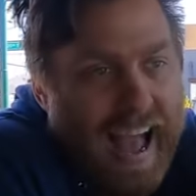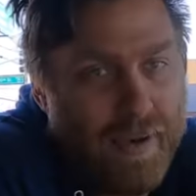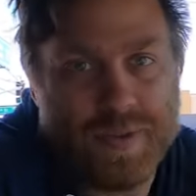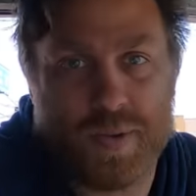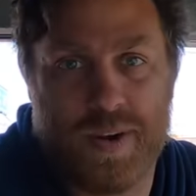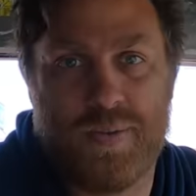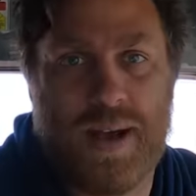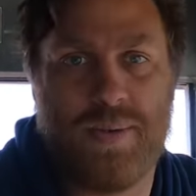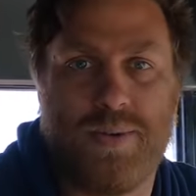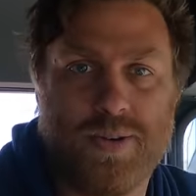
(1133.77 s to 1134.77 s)
I was worried
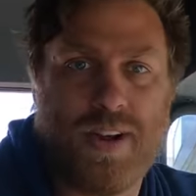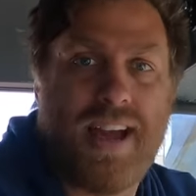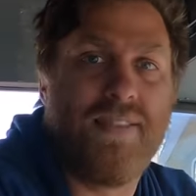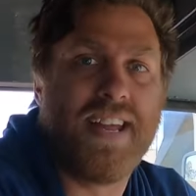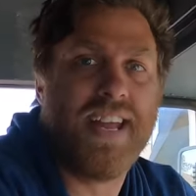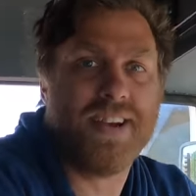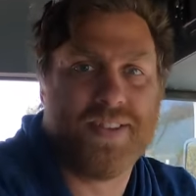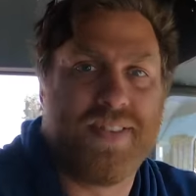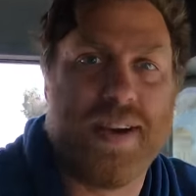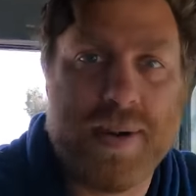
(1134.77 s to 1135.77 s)
while we were driving
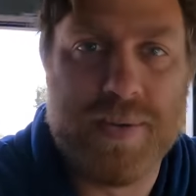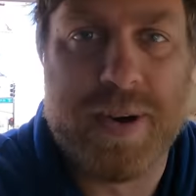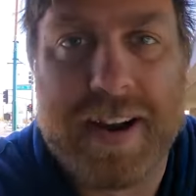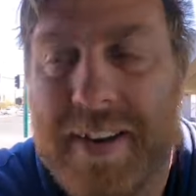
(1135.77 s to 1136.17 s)
here that we weren't